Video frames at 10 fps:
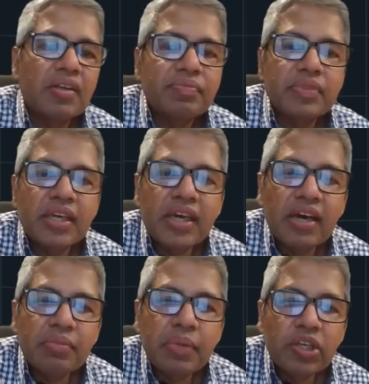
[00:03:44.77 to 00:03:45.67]

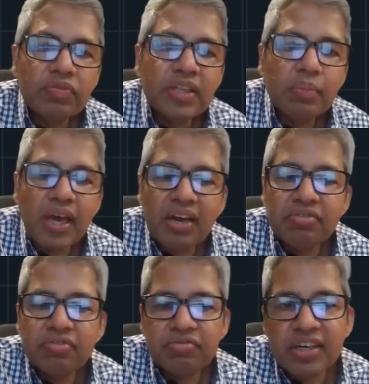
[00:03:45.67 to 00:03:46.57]
many of them
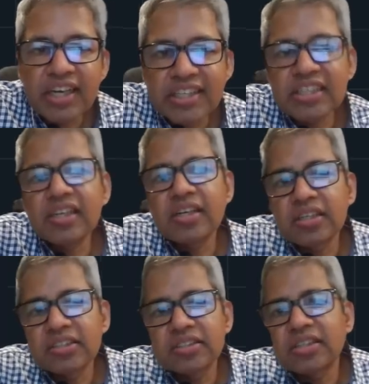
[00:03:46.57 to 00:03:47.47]
have fantastic
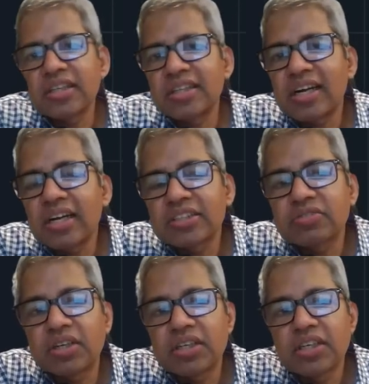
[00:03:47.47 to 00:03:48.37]
returns in that last
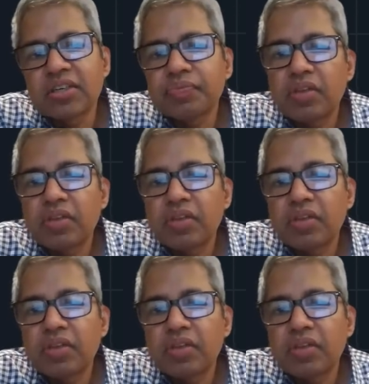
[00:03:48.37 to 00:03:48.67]
1 year.